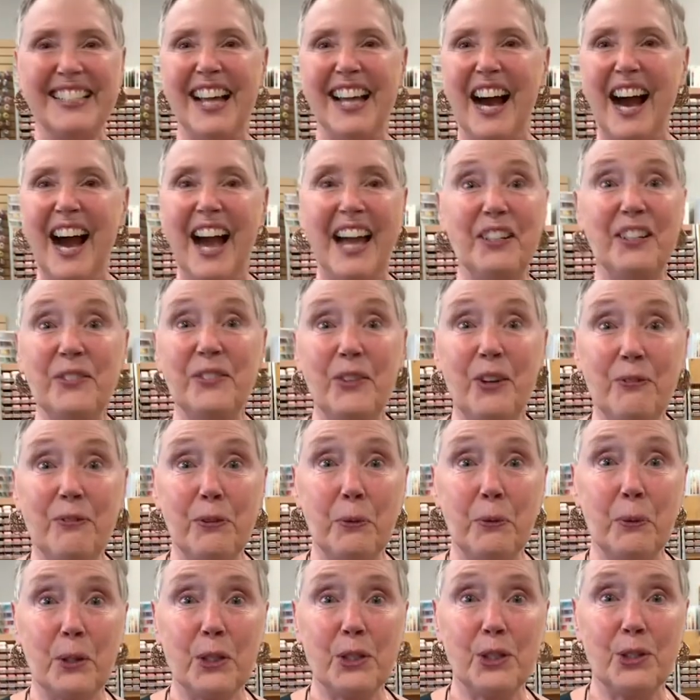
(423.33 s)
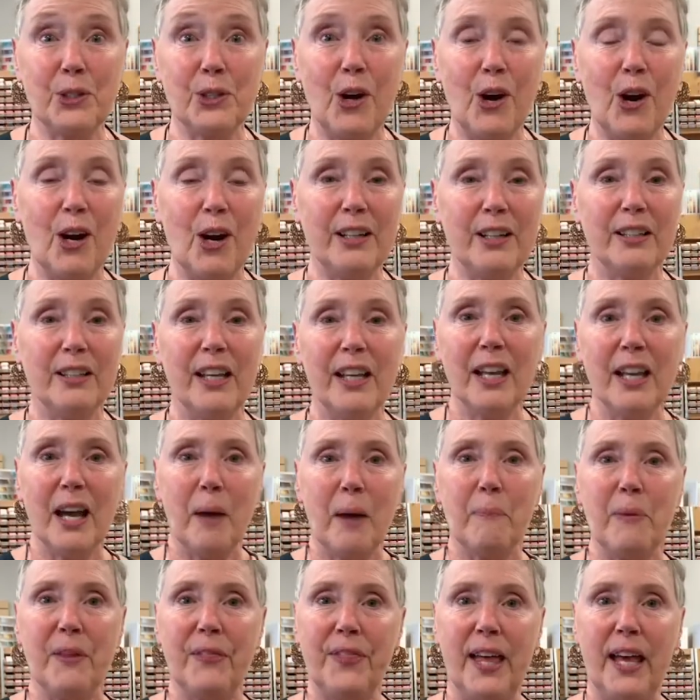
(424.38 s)
I don't know if it worked or not,
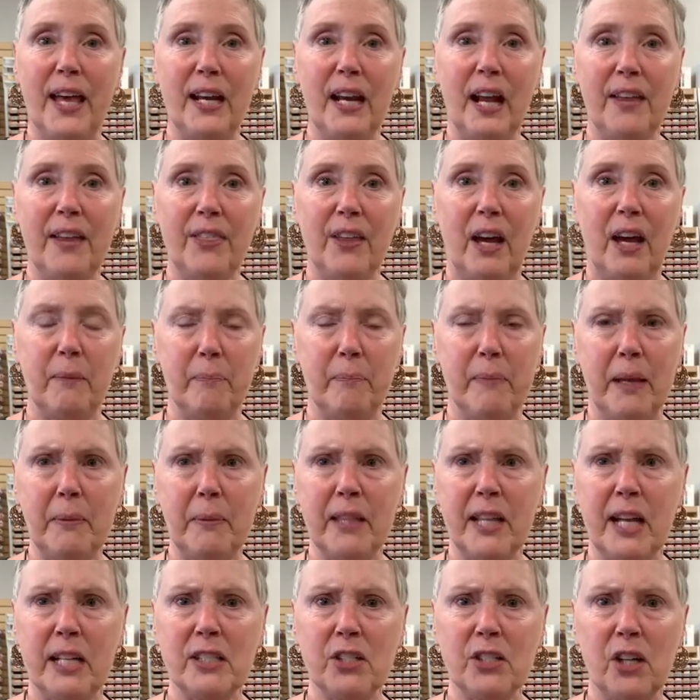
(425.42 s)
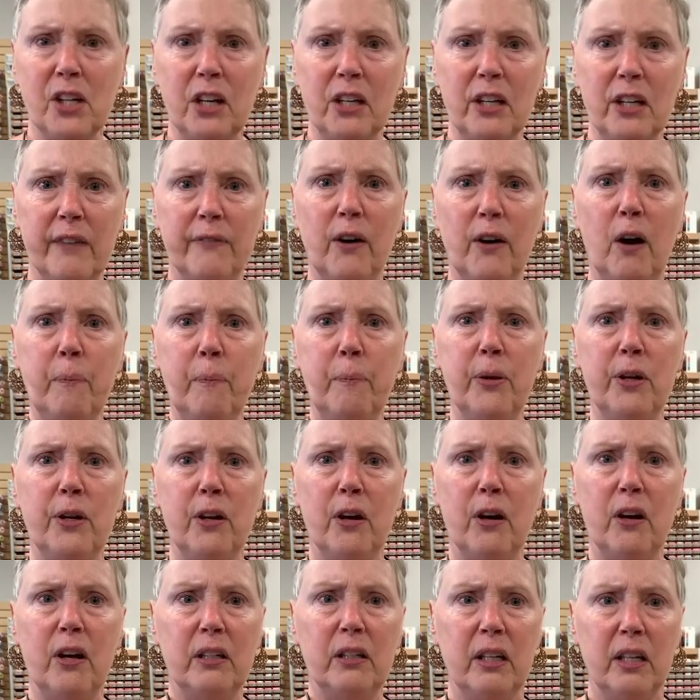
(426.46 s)
but then I thought maybe that's not enough. I'll put
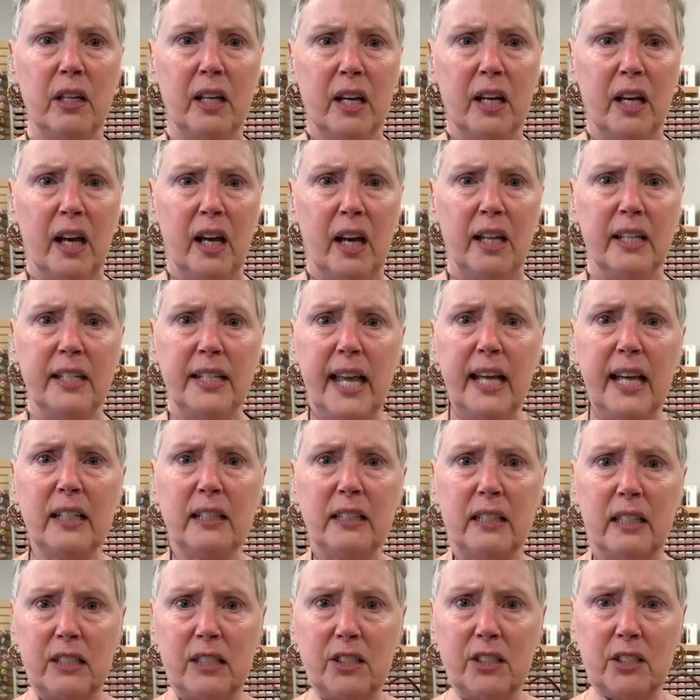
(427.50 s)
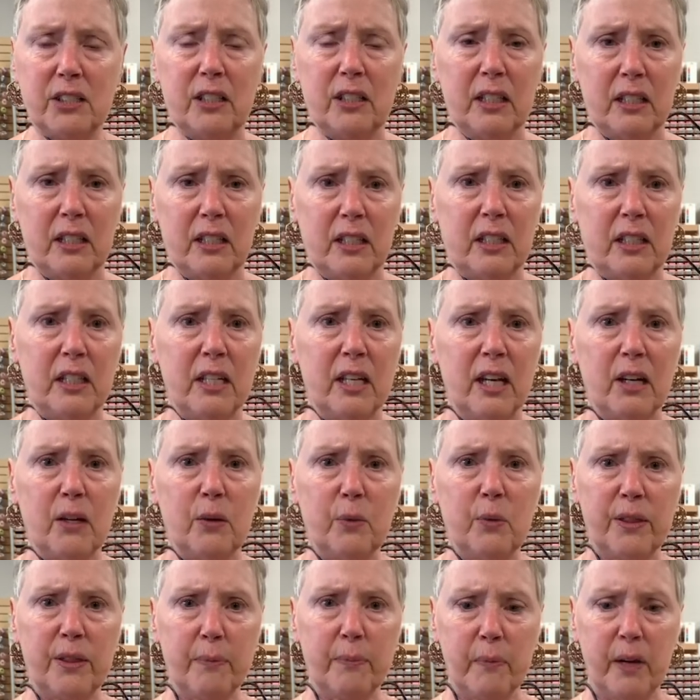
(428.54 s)
on a necklace, you know,
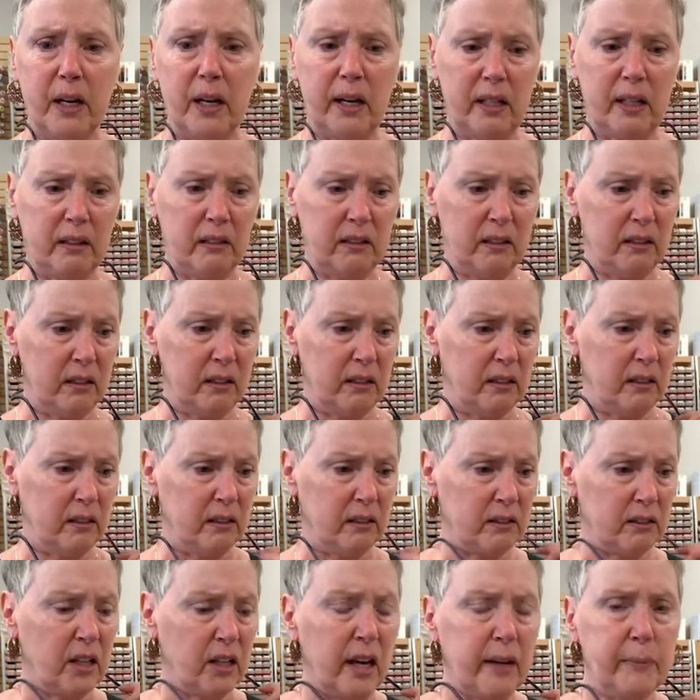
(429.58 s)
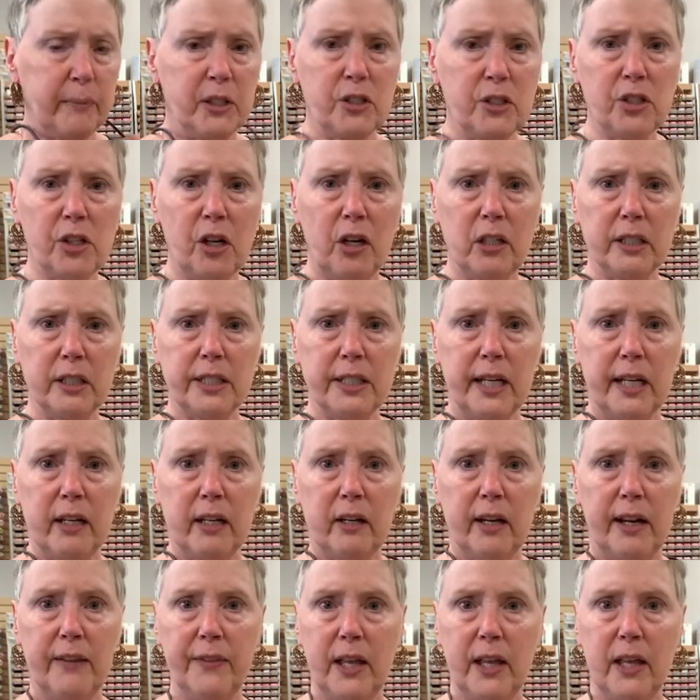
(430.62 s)
with my diamond
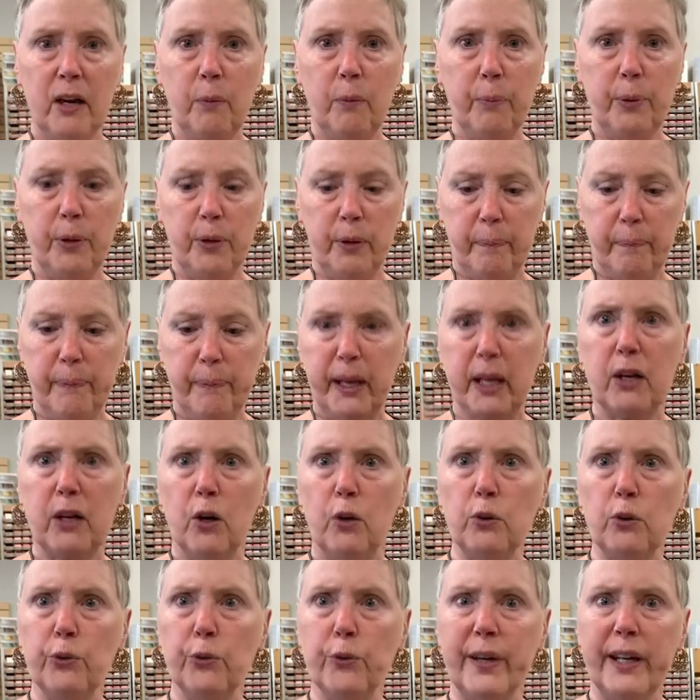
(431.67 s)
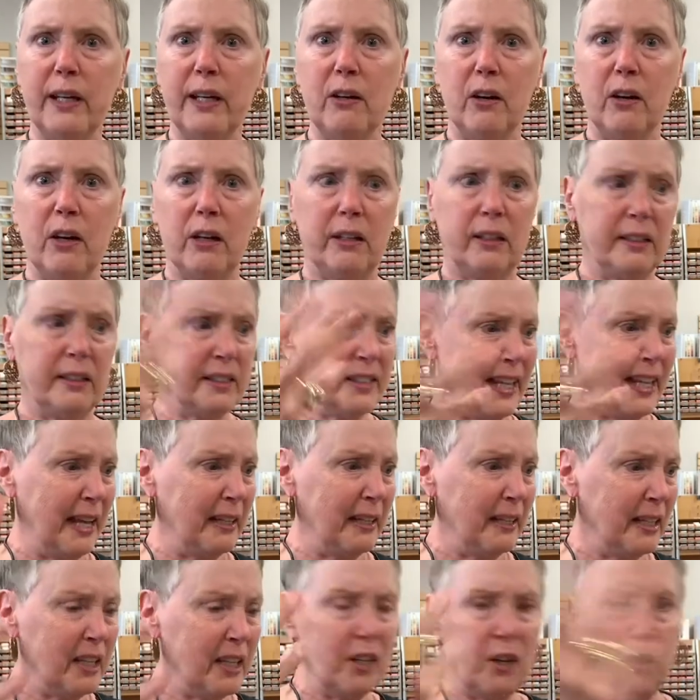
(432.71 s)
solitaire, and then I'll put a big gold ring on,
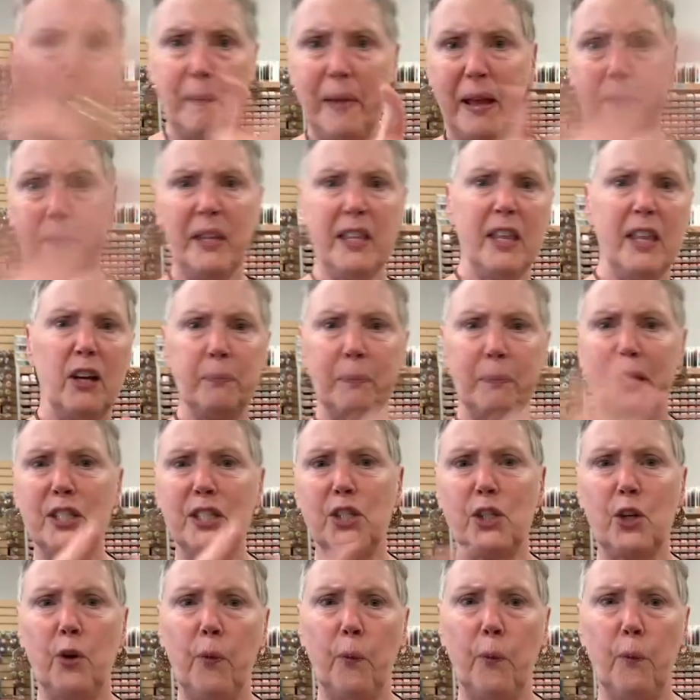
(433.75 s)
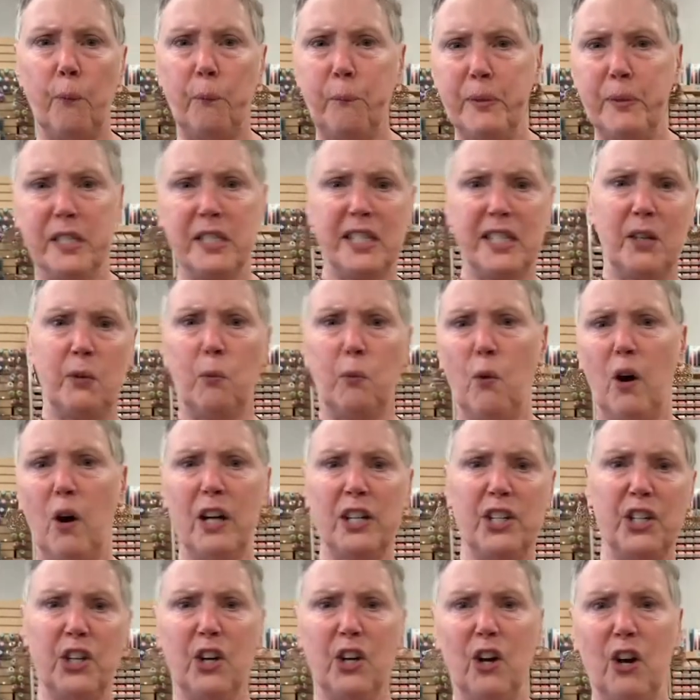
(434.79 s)
and you know, maybe they'll be so busy
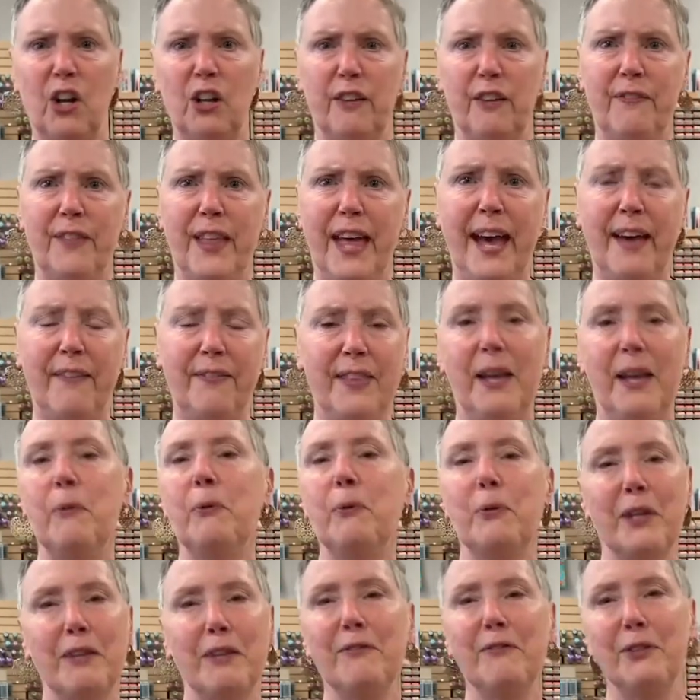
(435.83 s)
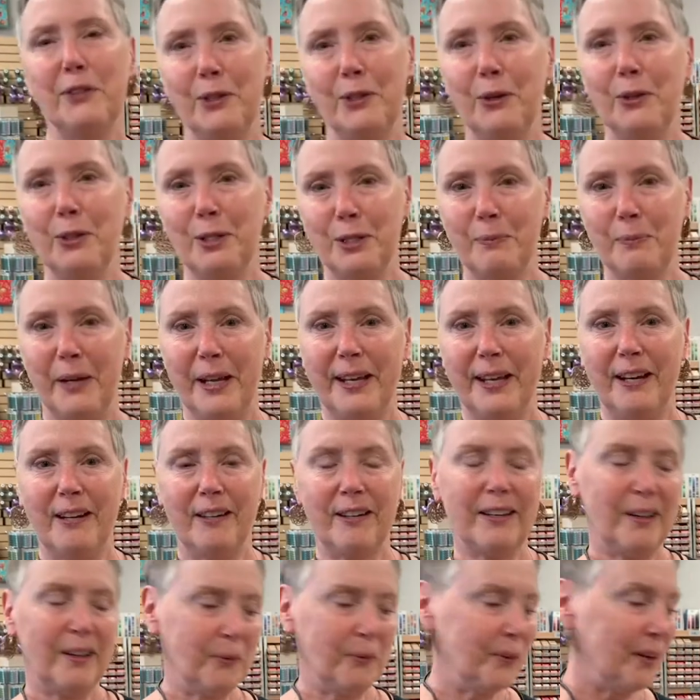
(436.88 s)
watching all of that they won't even notice my
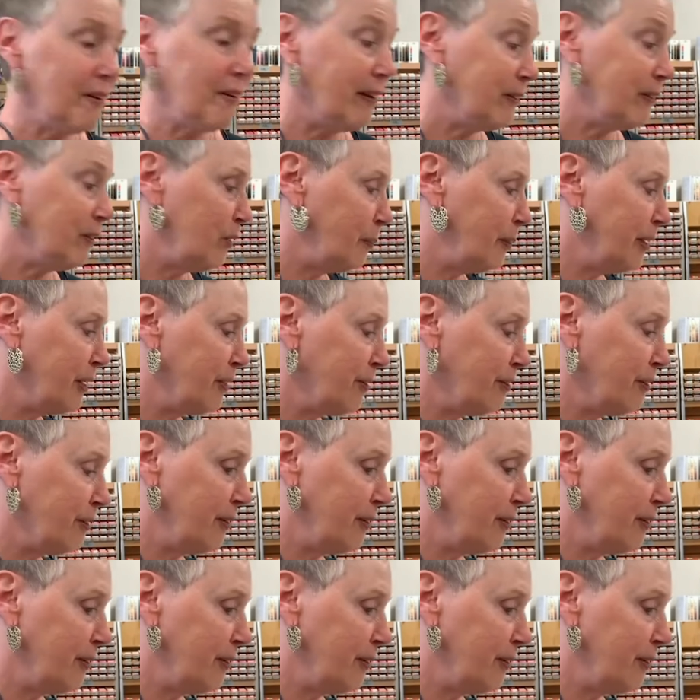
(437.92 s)
haircut. Well, I know better than